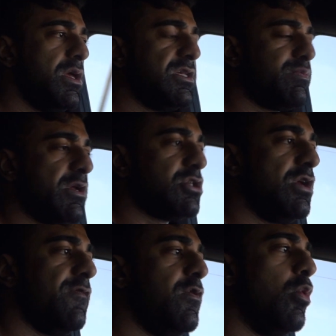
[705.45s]
Especially
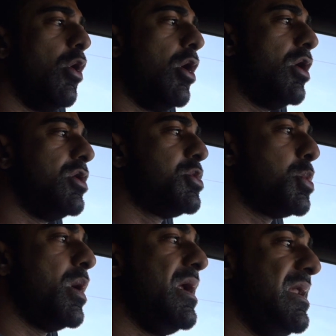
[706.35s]
if you are
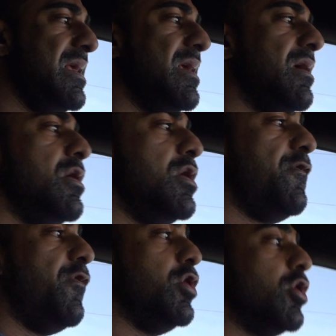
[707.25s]
training
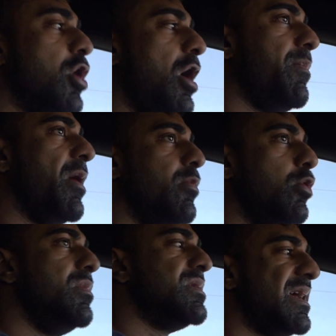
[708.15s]
for your compound movements.